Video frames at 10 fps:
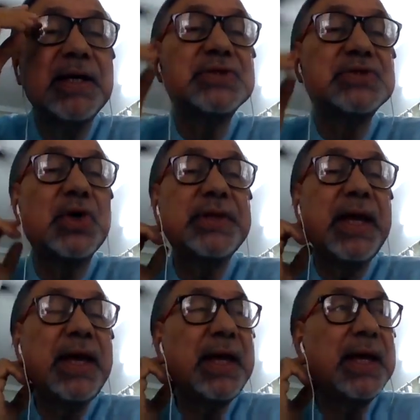So
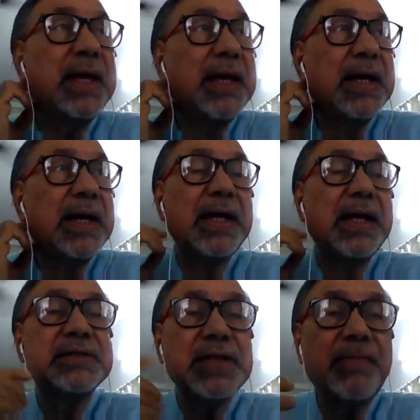they,
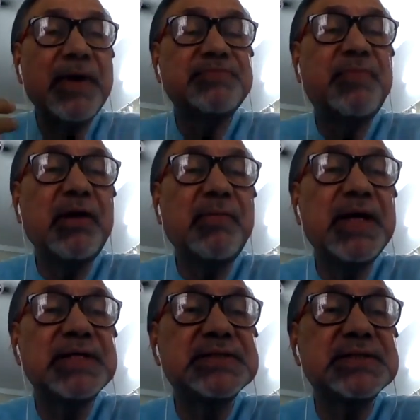in some
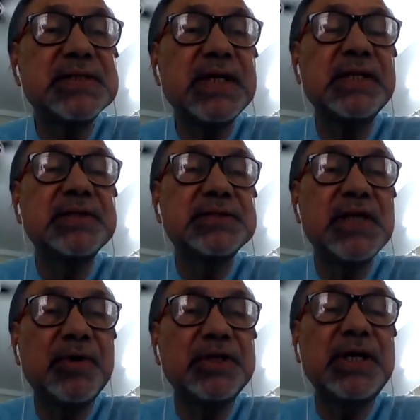experiments in
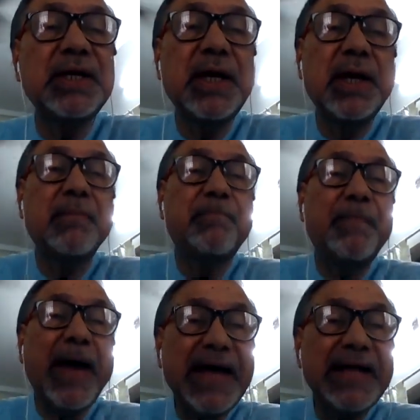some of the
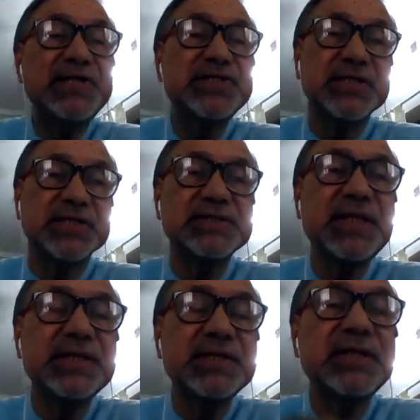parishes,
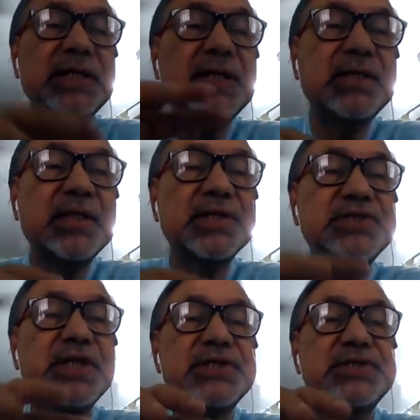that is the
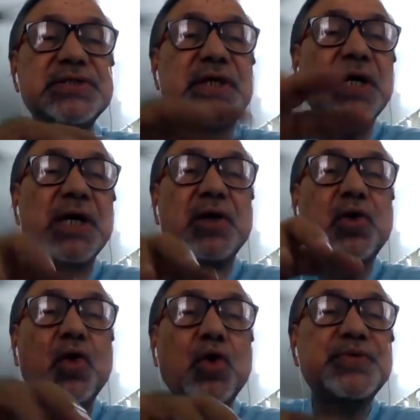church
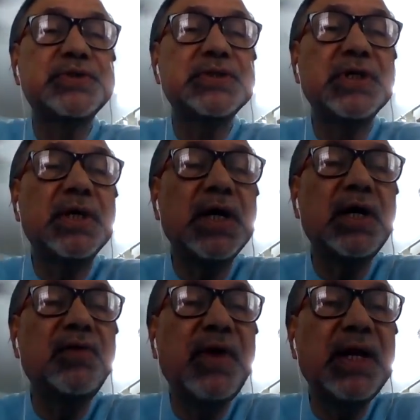groups
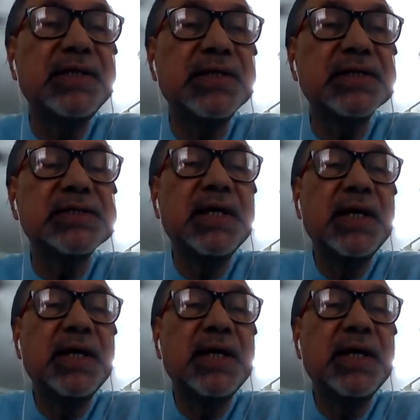in villages,